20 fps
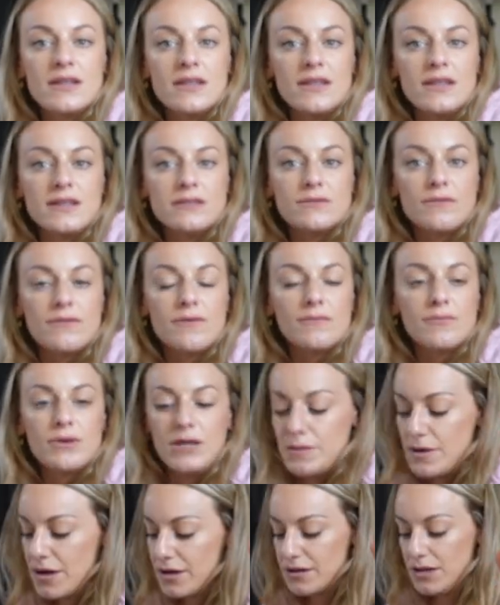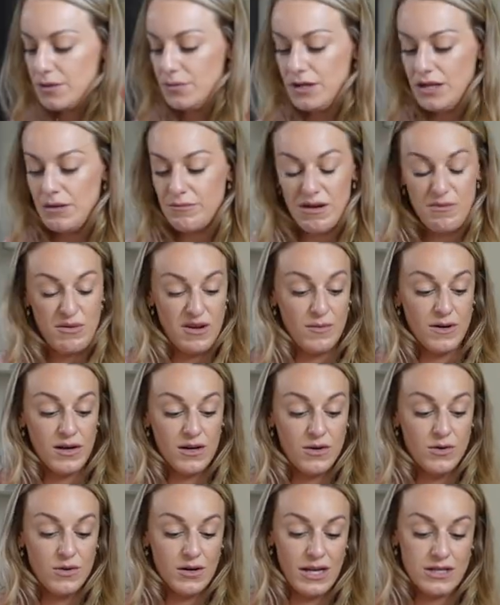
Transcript: These were from Primark. They weren't in my Primark haul